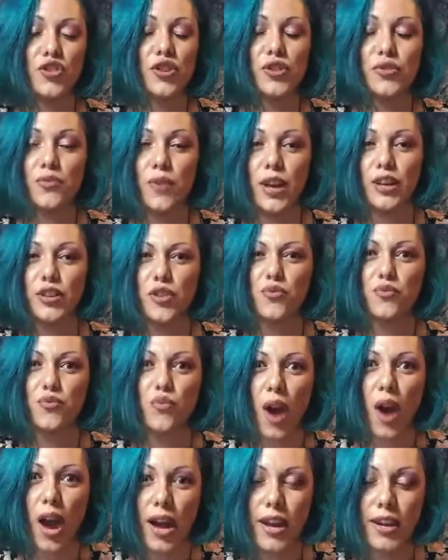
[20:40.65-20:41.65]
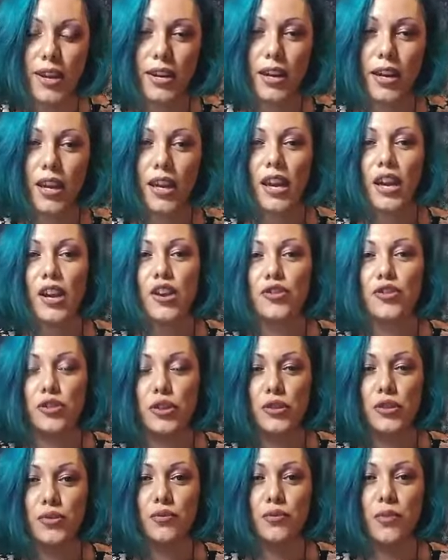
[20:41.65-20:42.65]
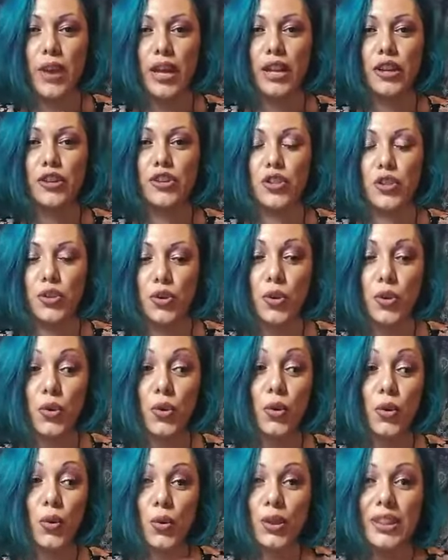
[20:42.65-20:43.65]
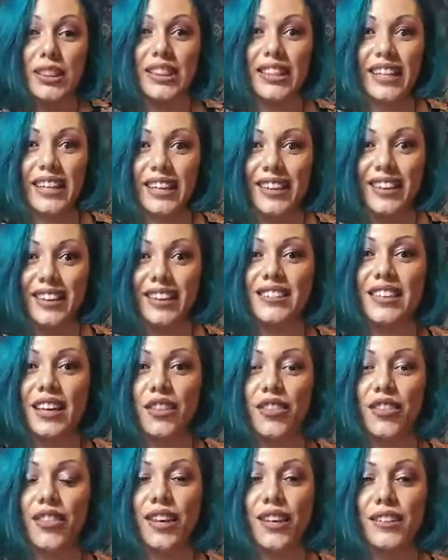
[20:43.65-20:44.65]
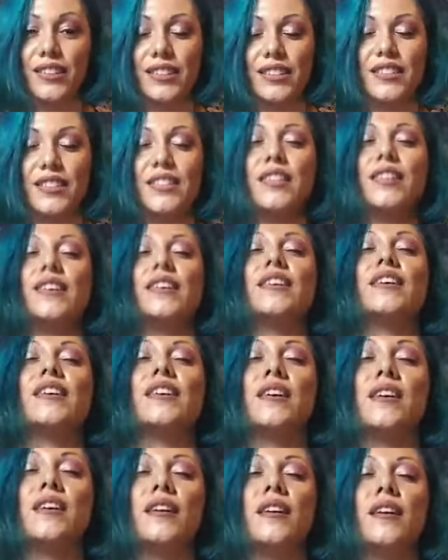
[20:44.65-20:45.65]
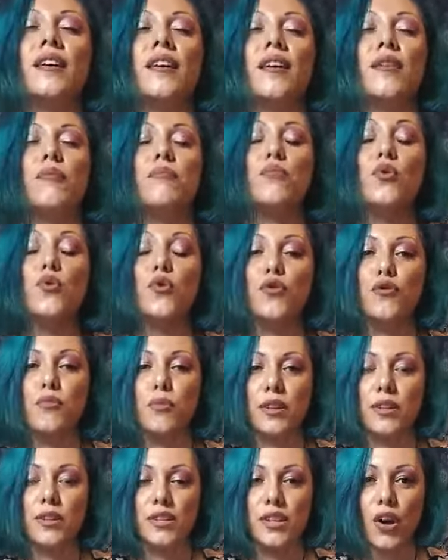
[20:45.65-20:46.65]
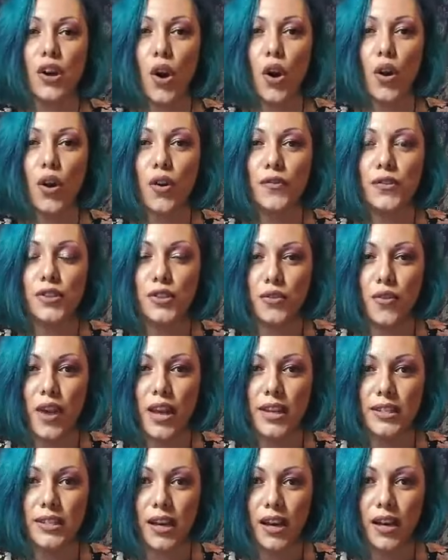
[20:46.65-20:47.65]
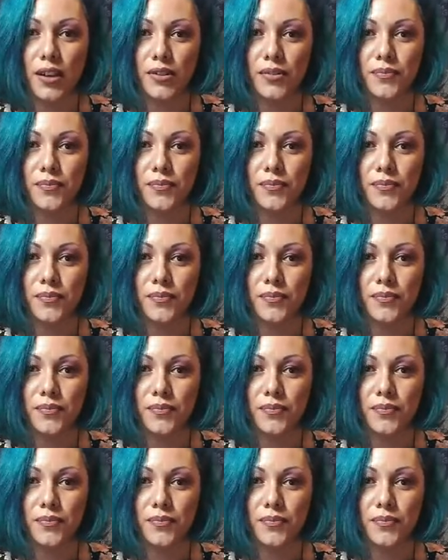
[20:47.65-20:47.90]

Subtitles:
ready to run. She's ready to lead this movement of surrender.